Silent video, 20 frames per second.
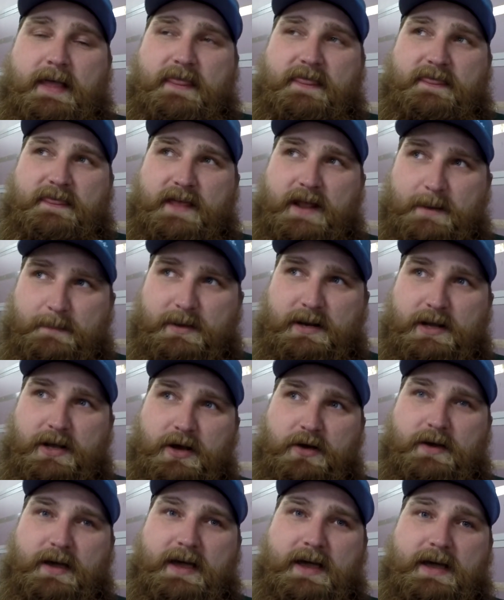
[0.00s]
Then I'm going to
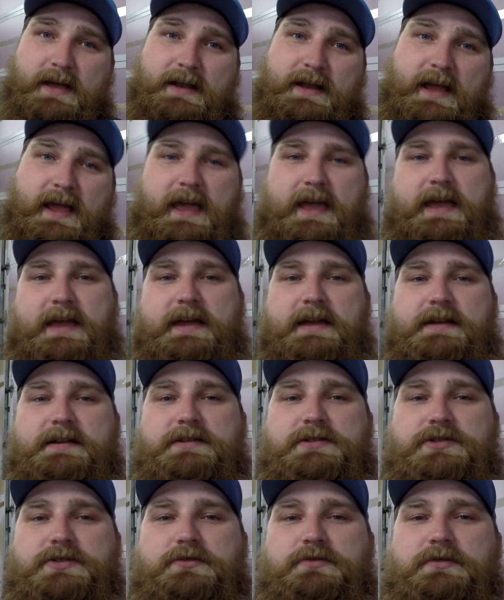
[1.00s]
go ahead
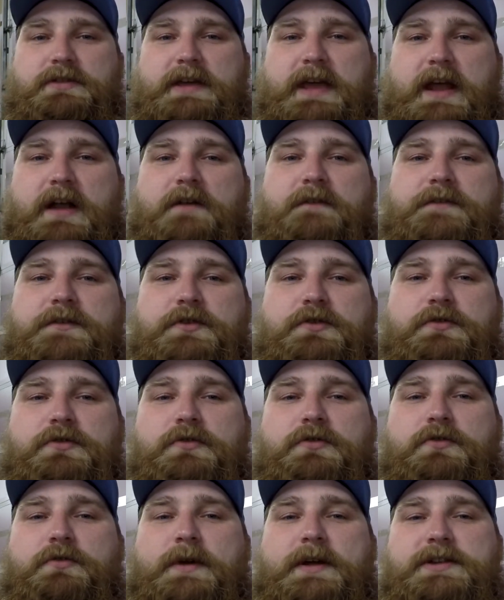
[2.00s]
and do the
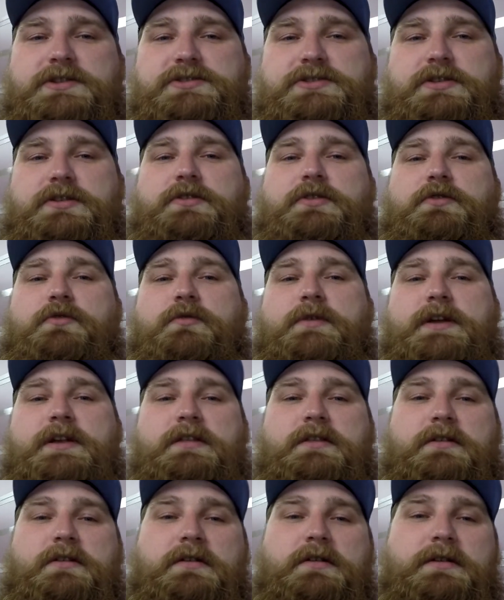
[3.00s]
air-fuel ratio
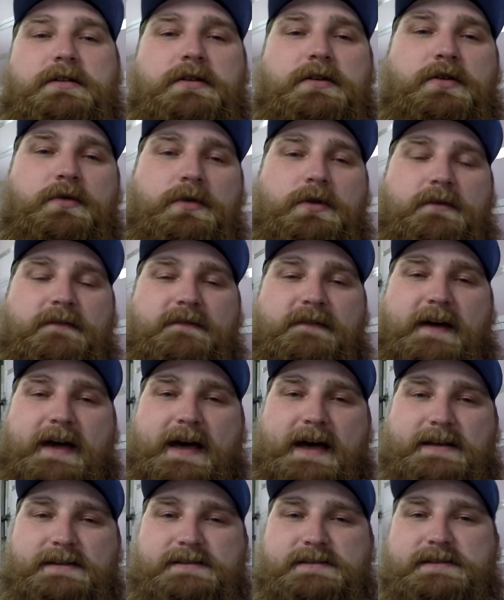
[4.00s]
relearn real
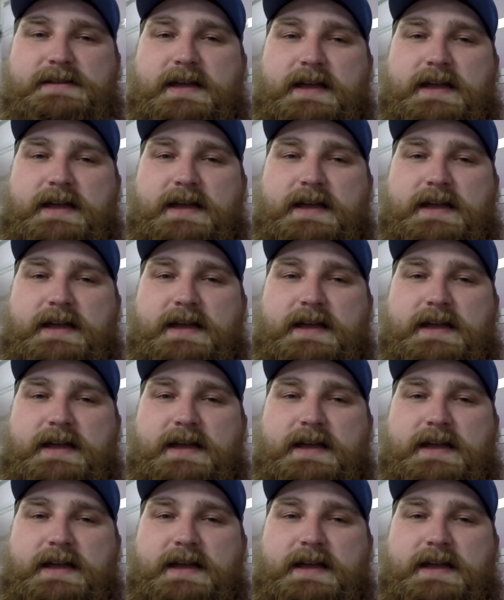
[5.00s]
fast,